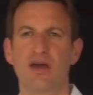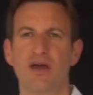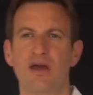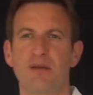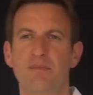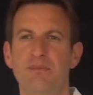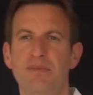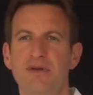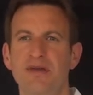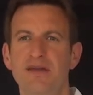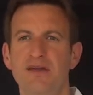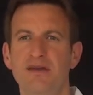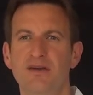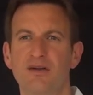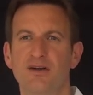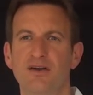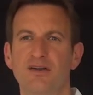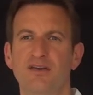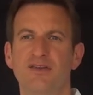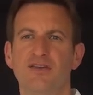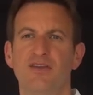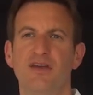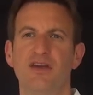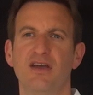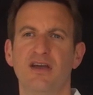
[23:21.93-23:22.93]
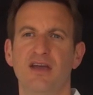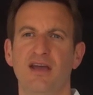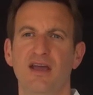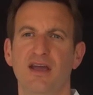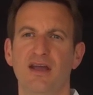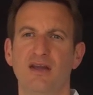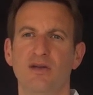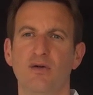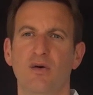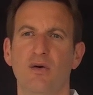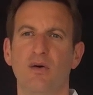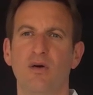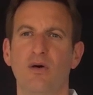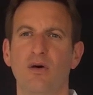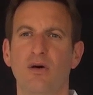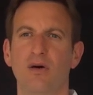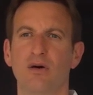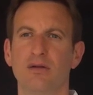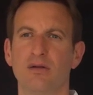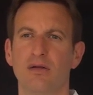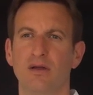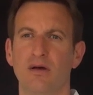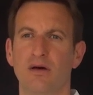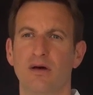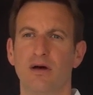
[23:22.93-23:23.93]
appears in
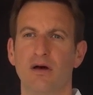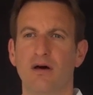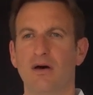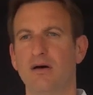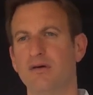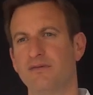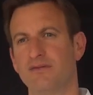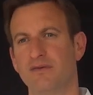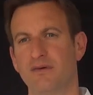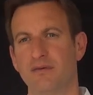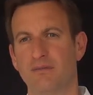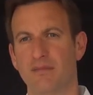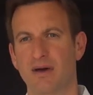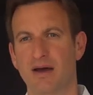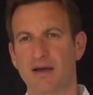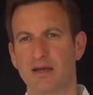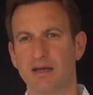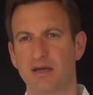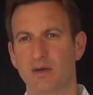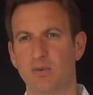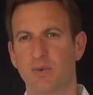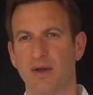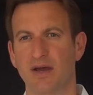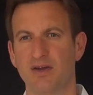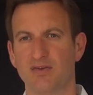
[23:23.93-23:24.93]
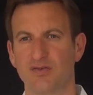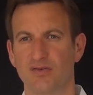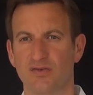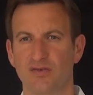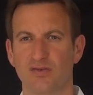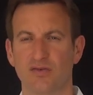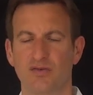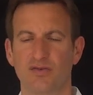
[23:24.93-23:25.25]
all of my equations.